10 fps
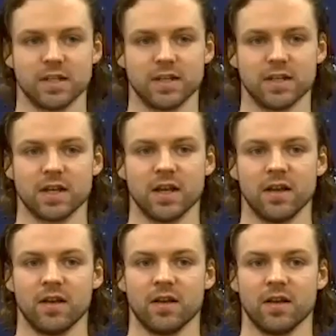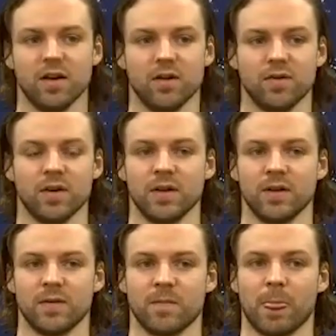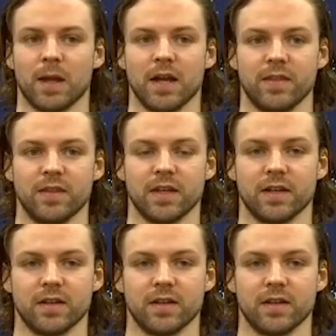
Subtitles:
is, you know, I think